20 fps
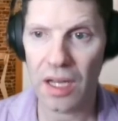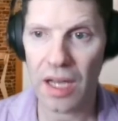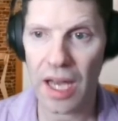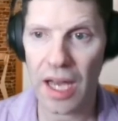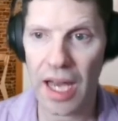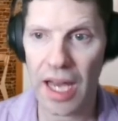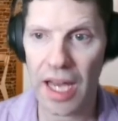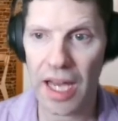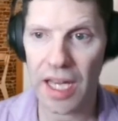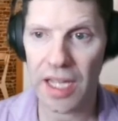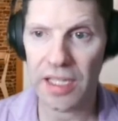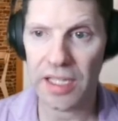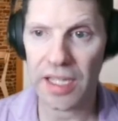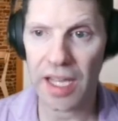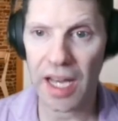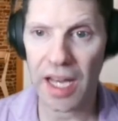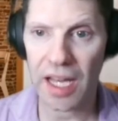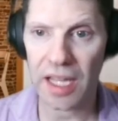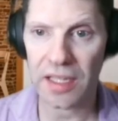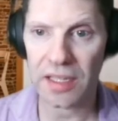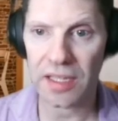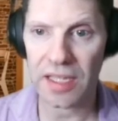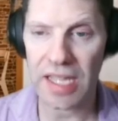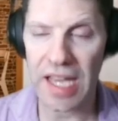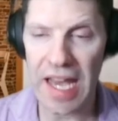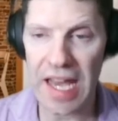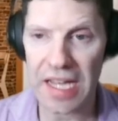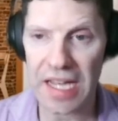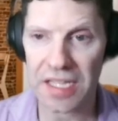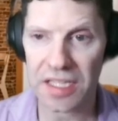And at
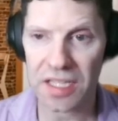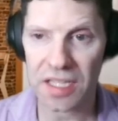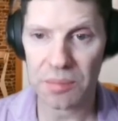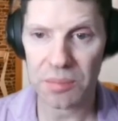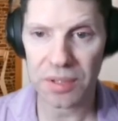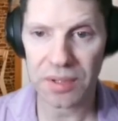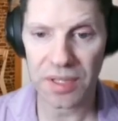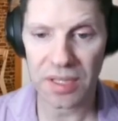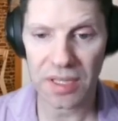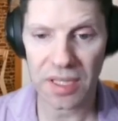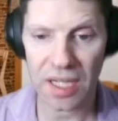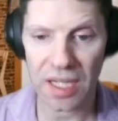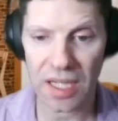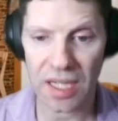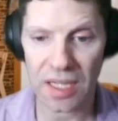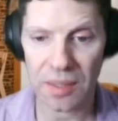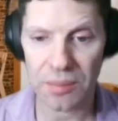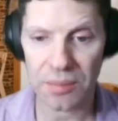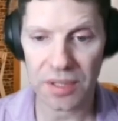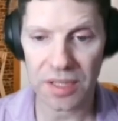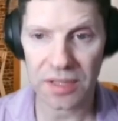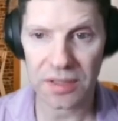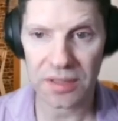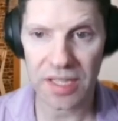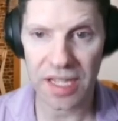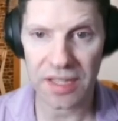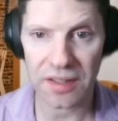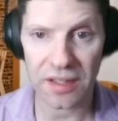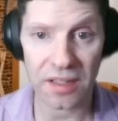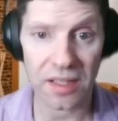the end,
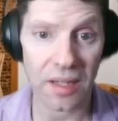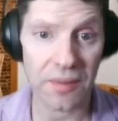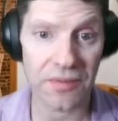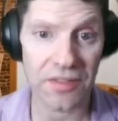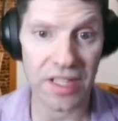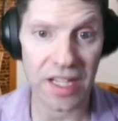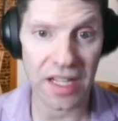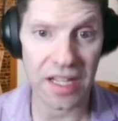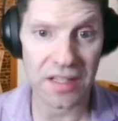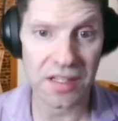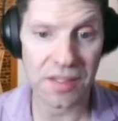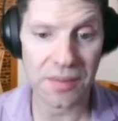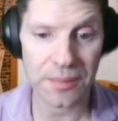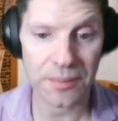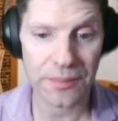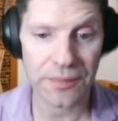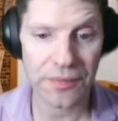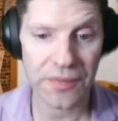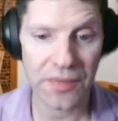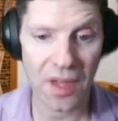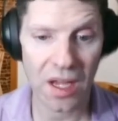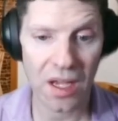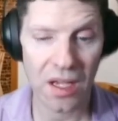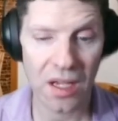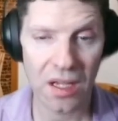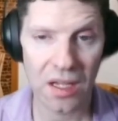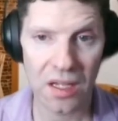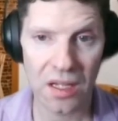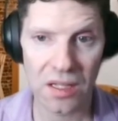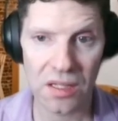take the club finesse.
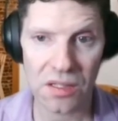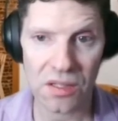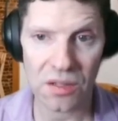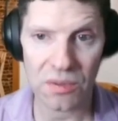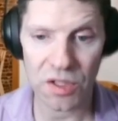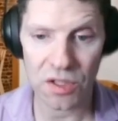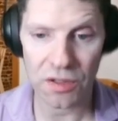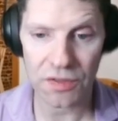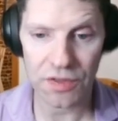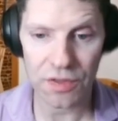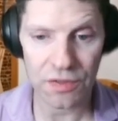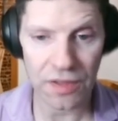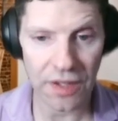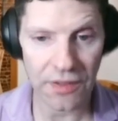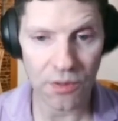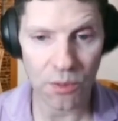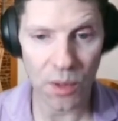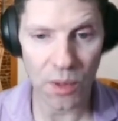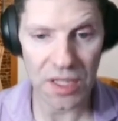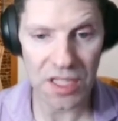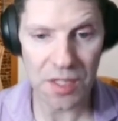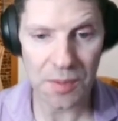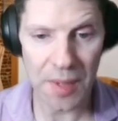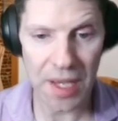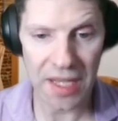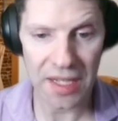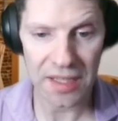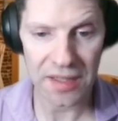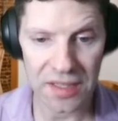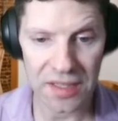So we do have to rough 1
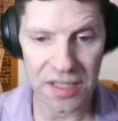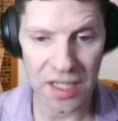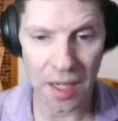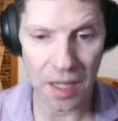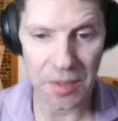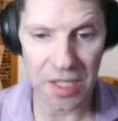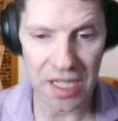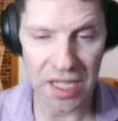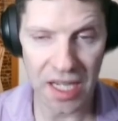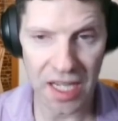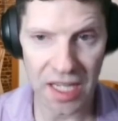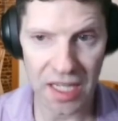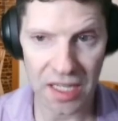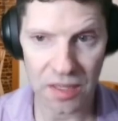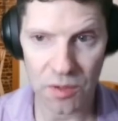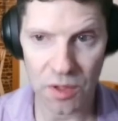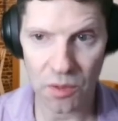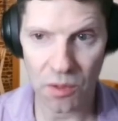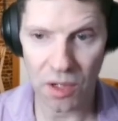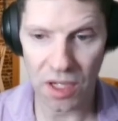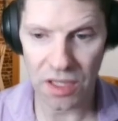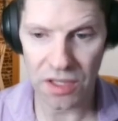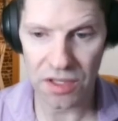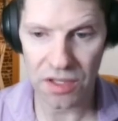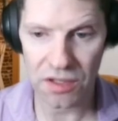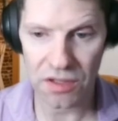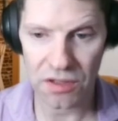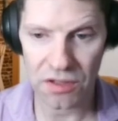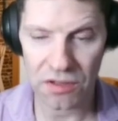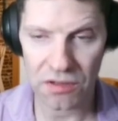spade dummy, and we want
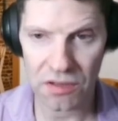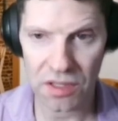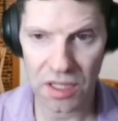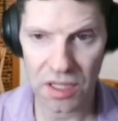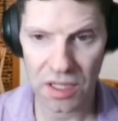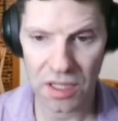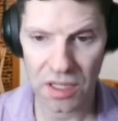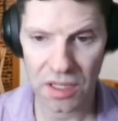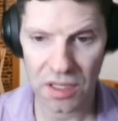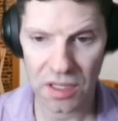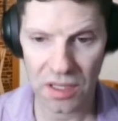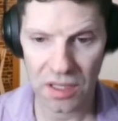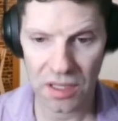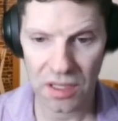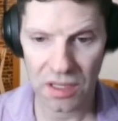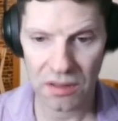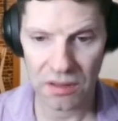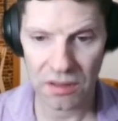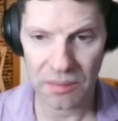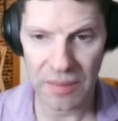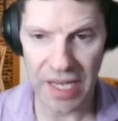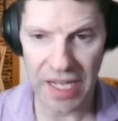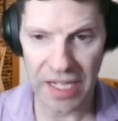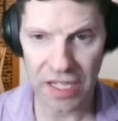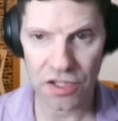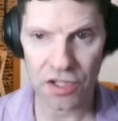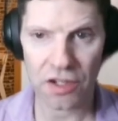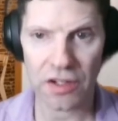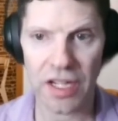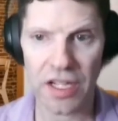to
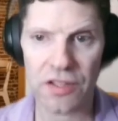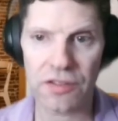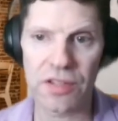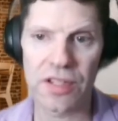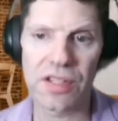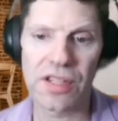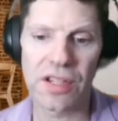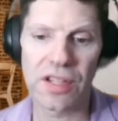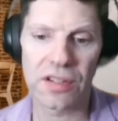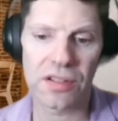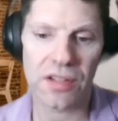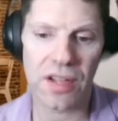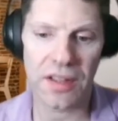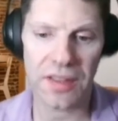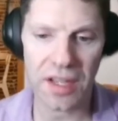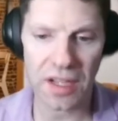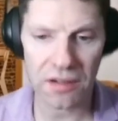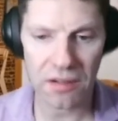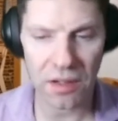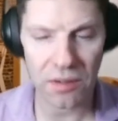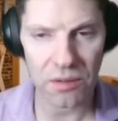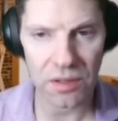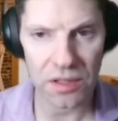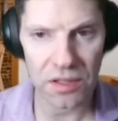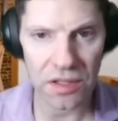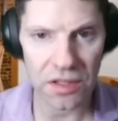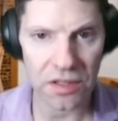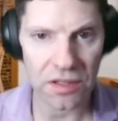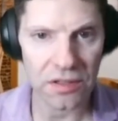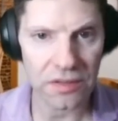manage our entries here. So I think what we'll
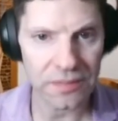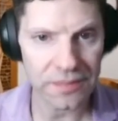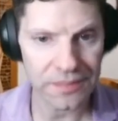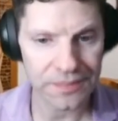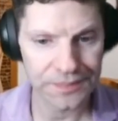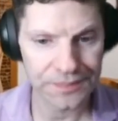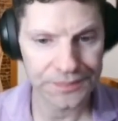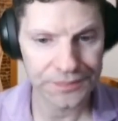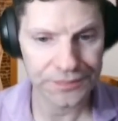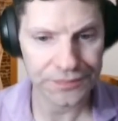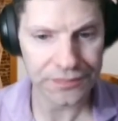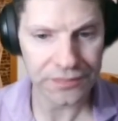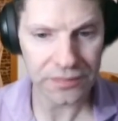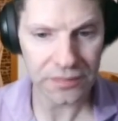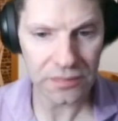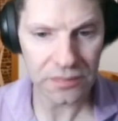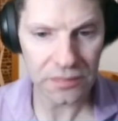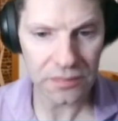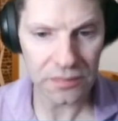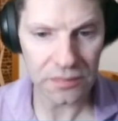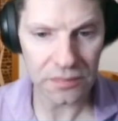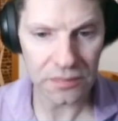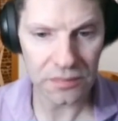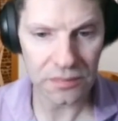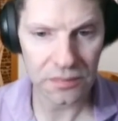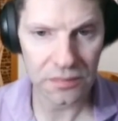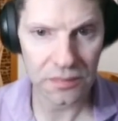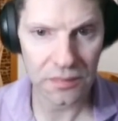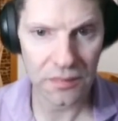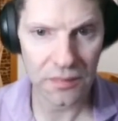do,
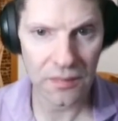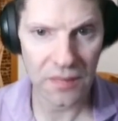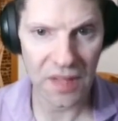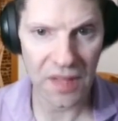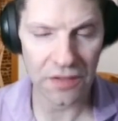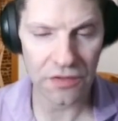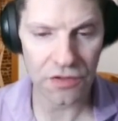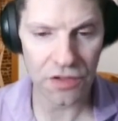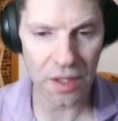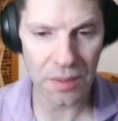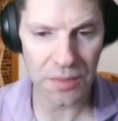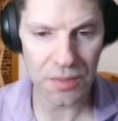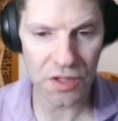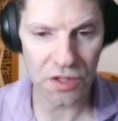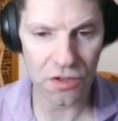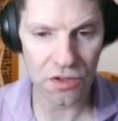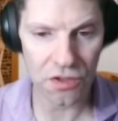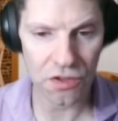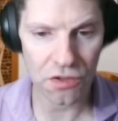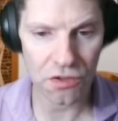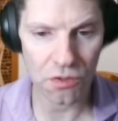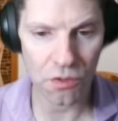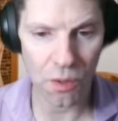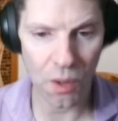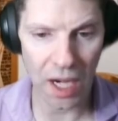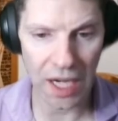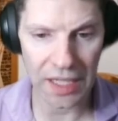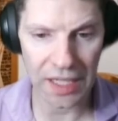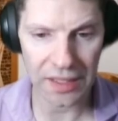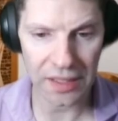if trumps are
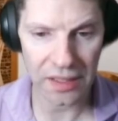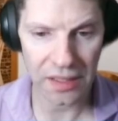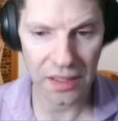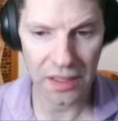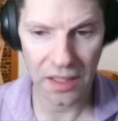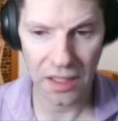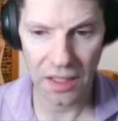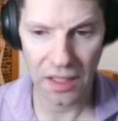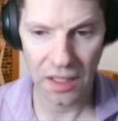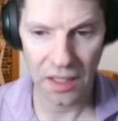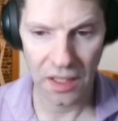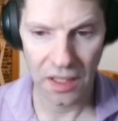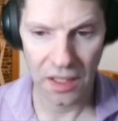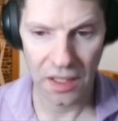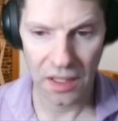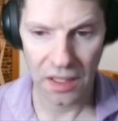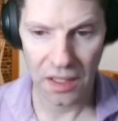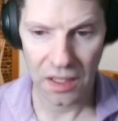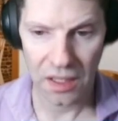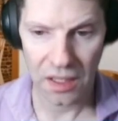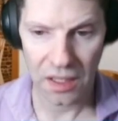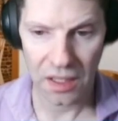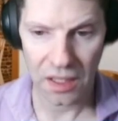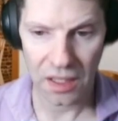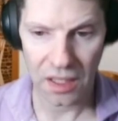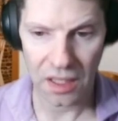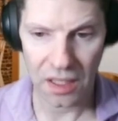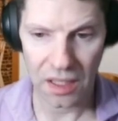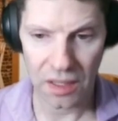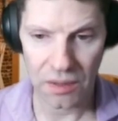2-1,
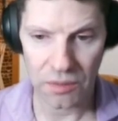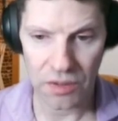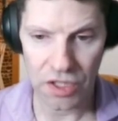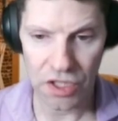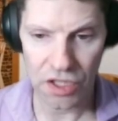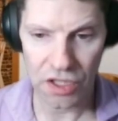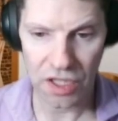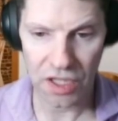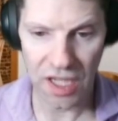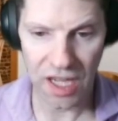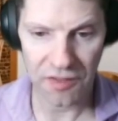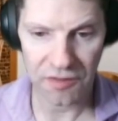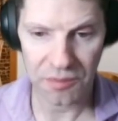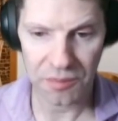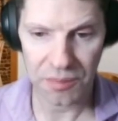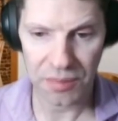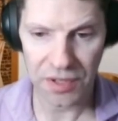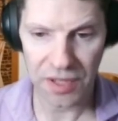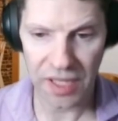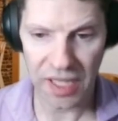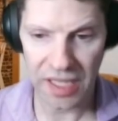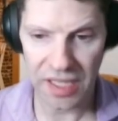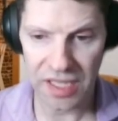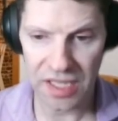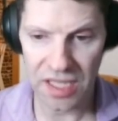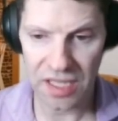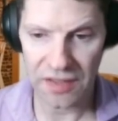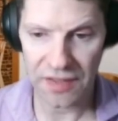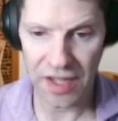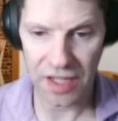we should have
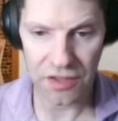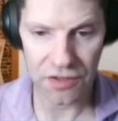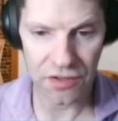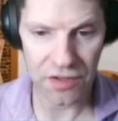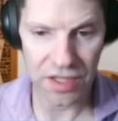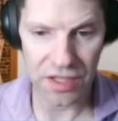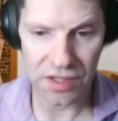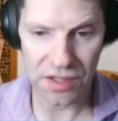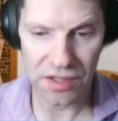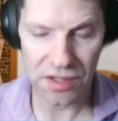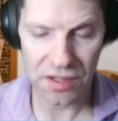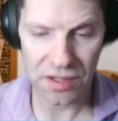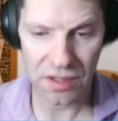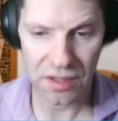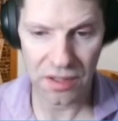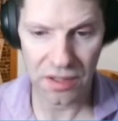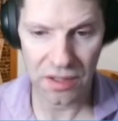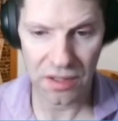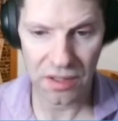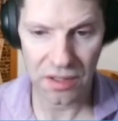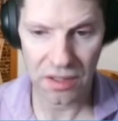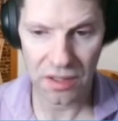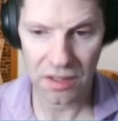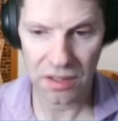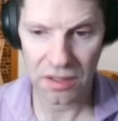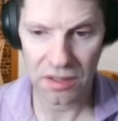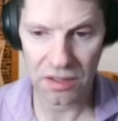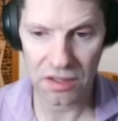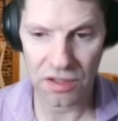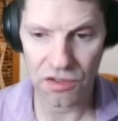plenty of entries
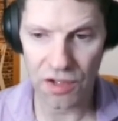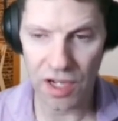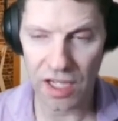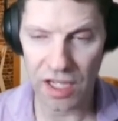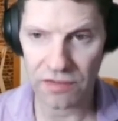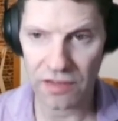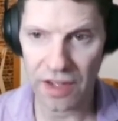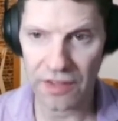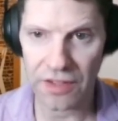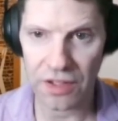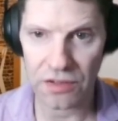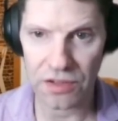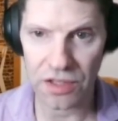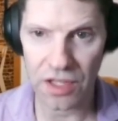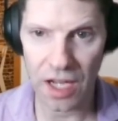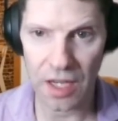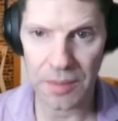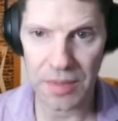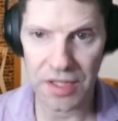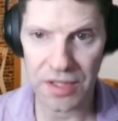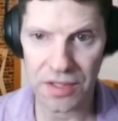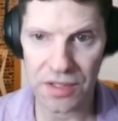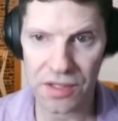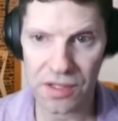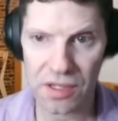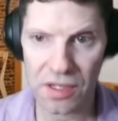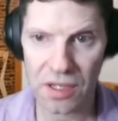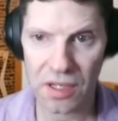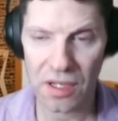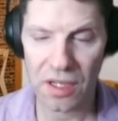to try to rough out
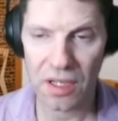diamonds.